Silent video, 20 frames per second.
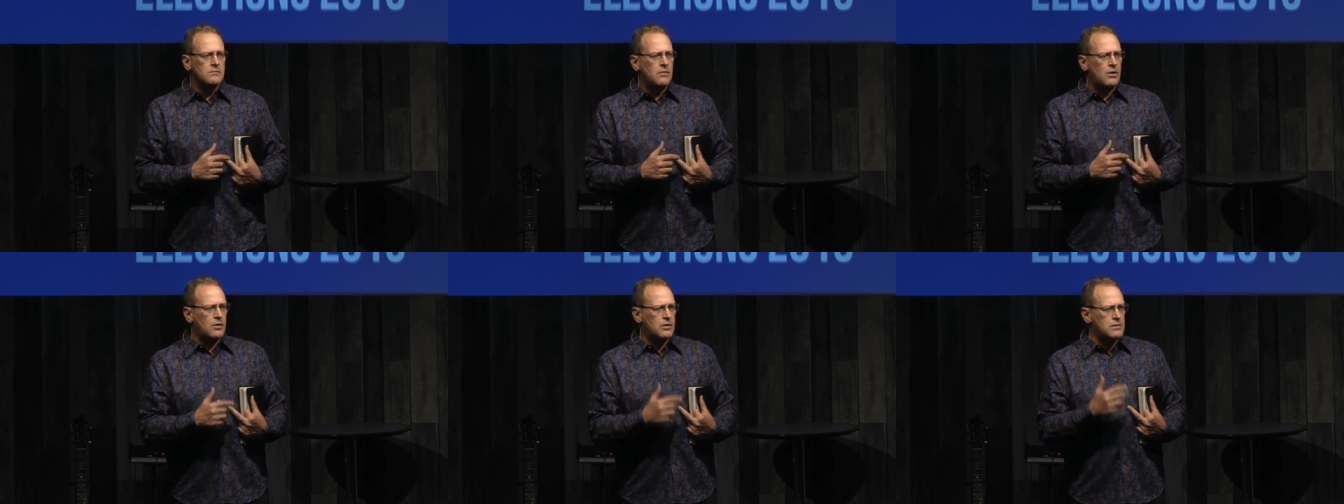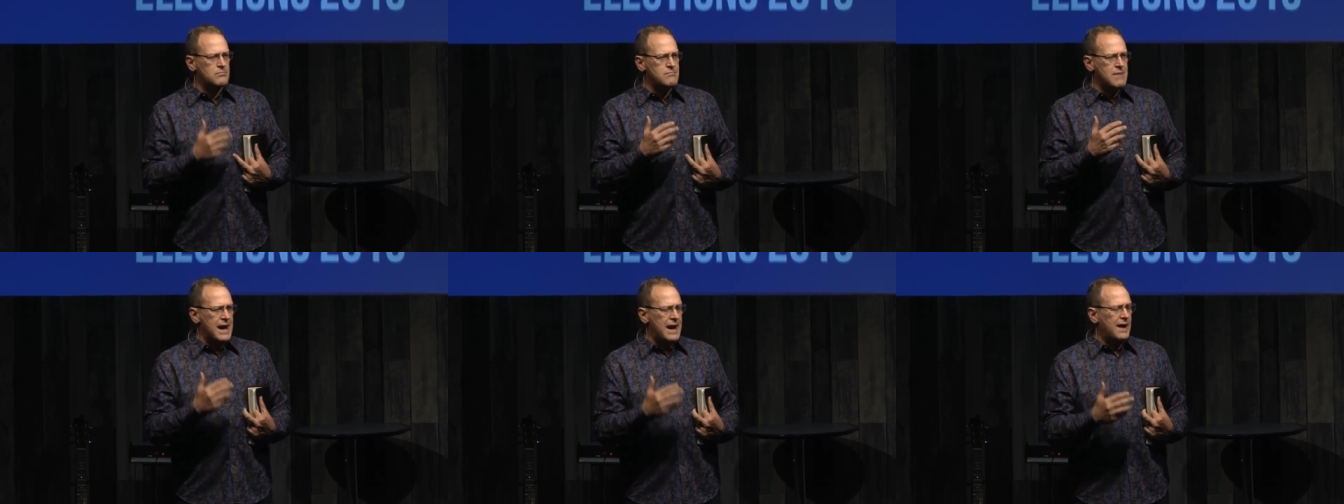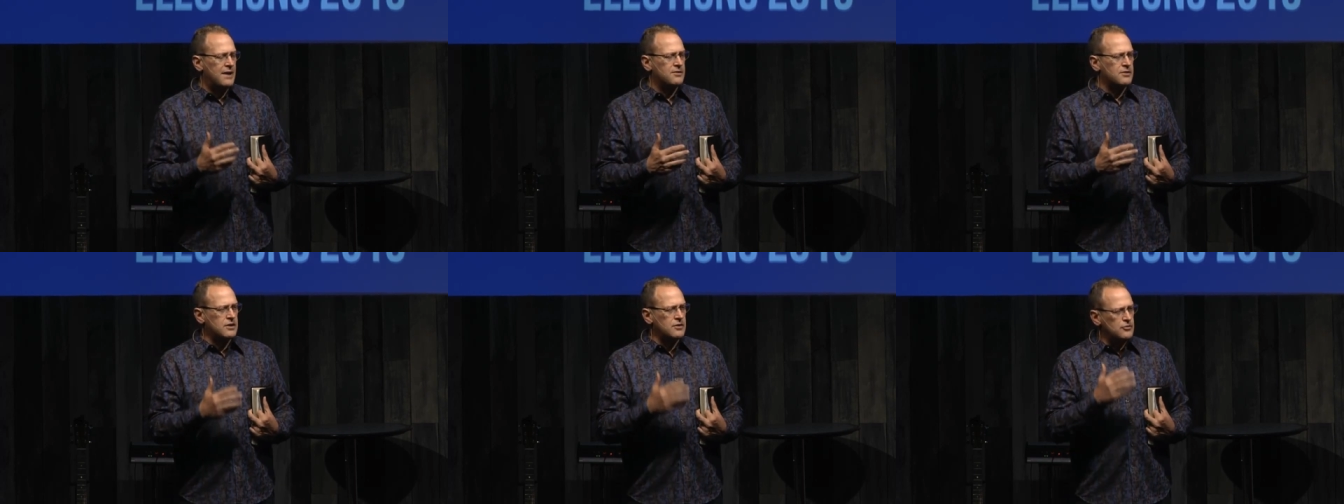on a
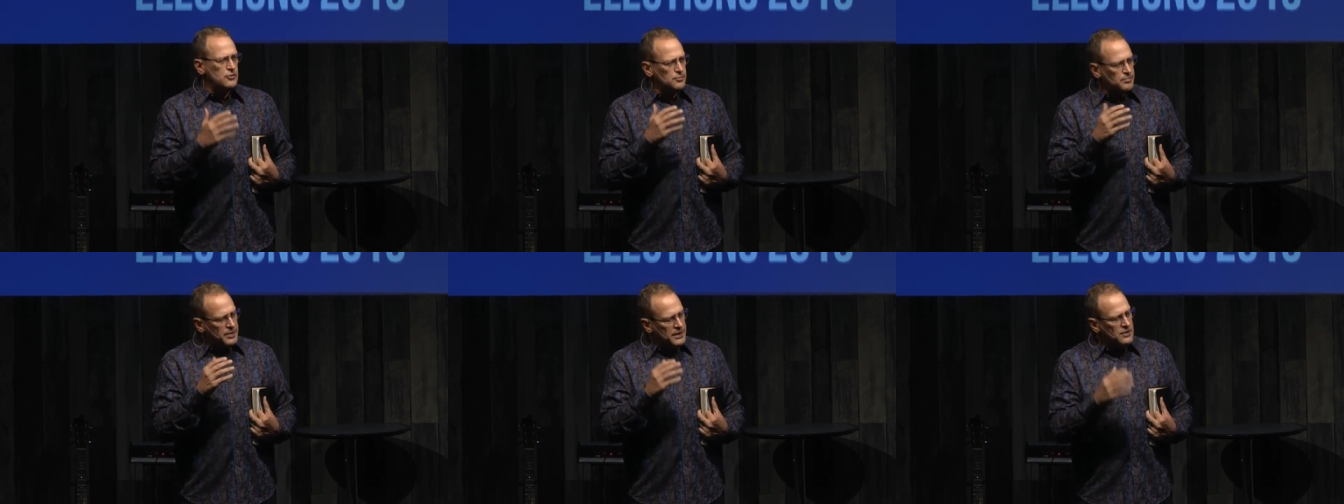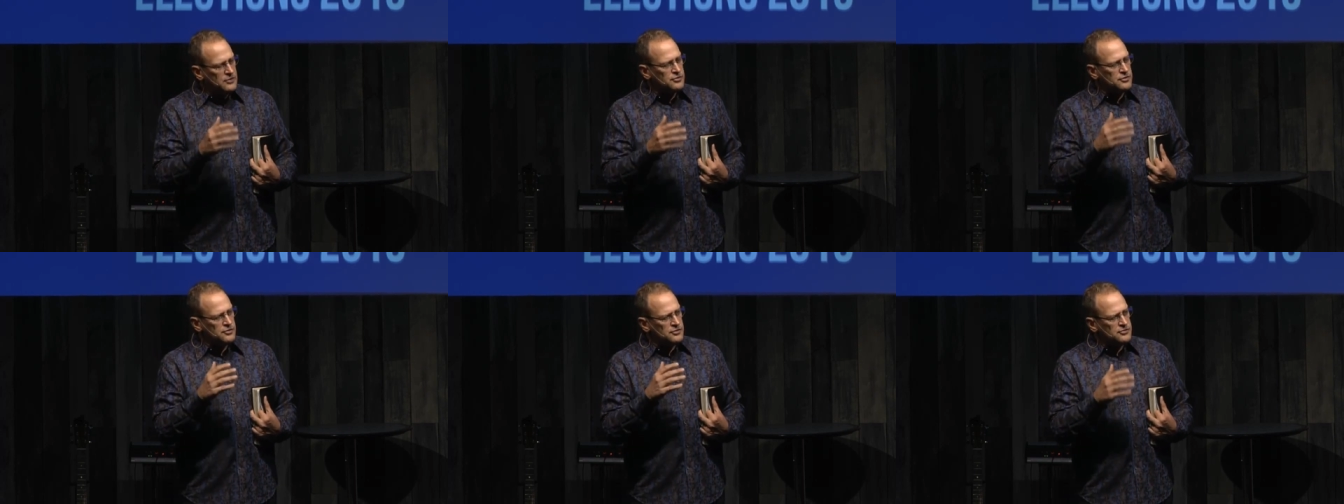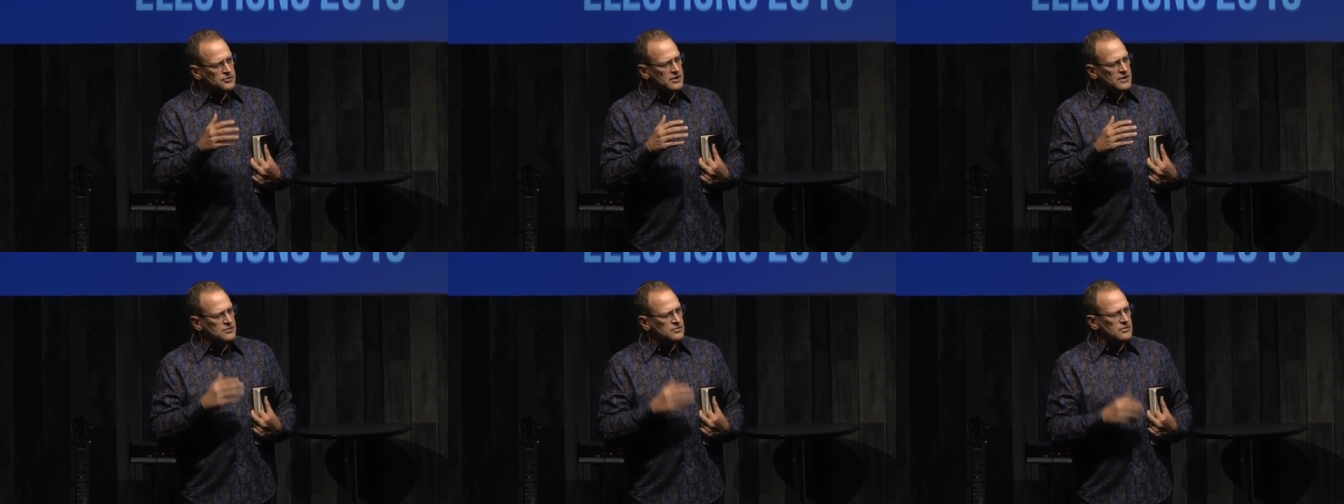mat, can you picture
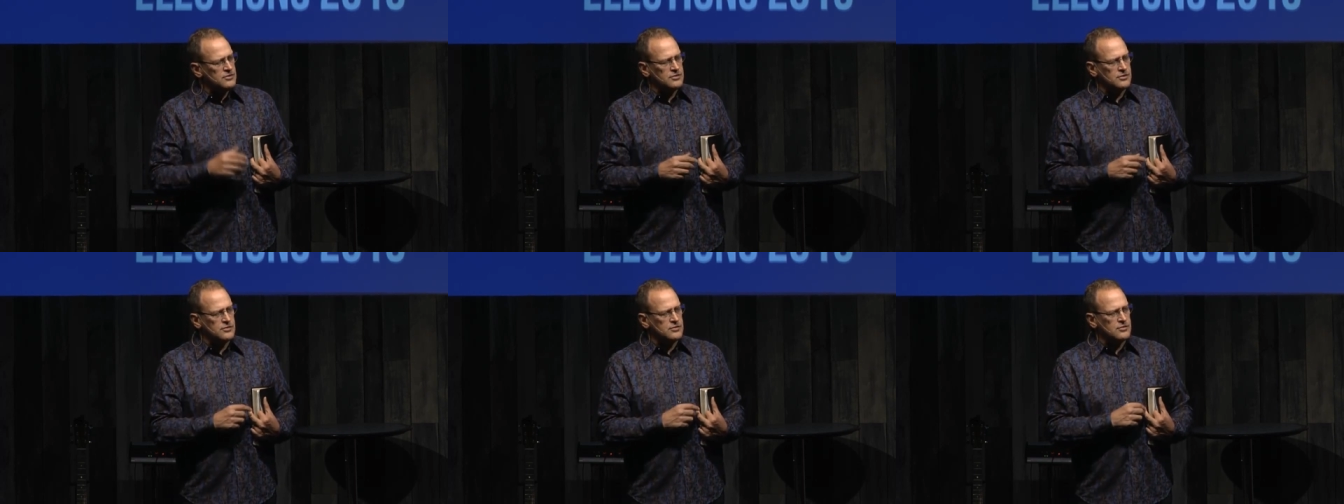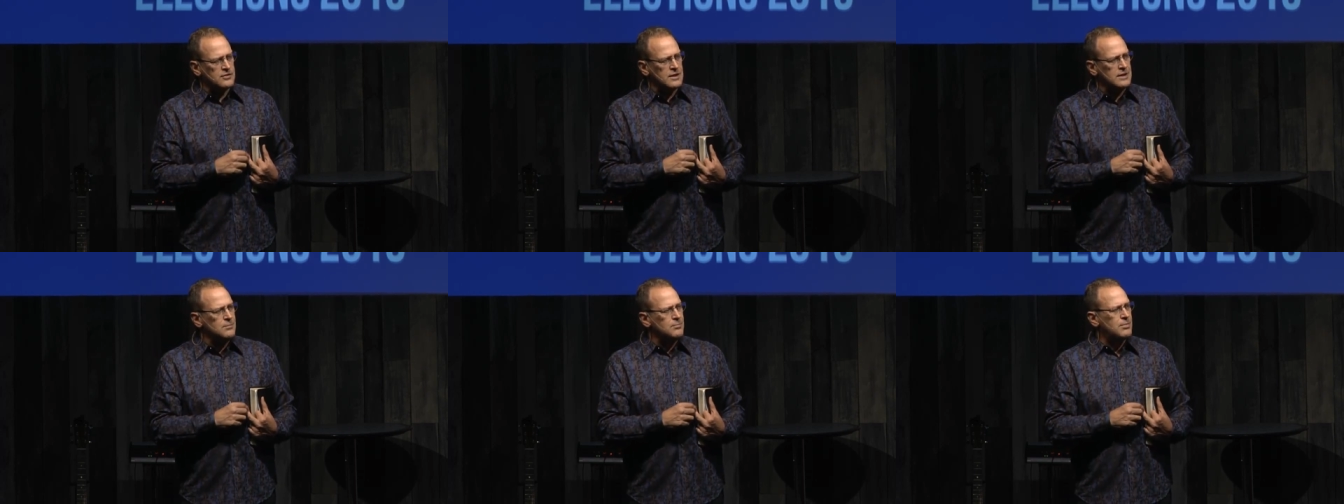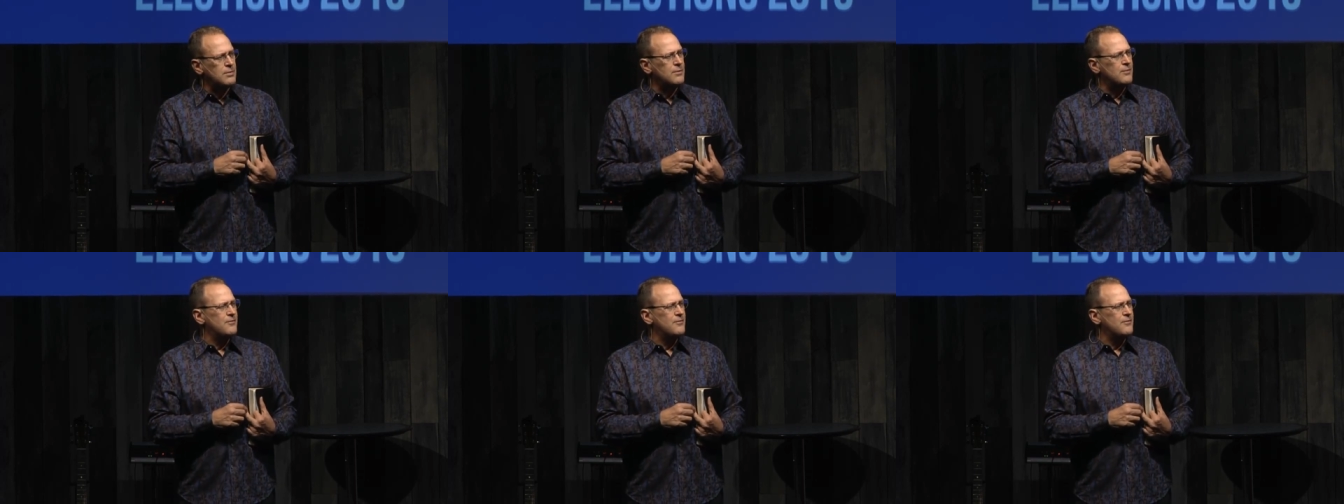Jesus asleep?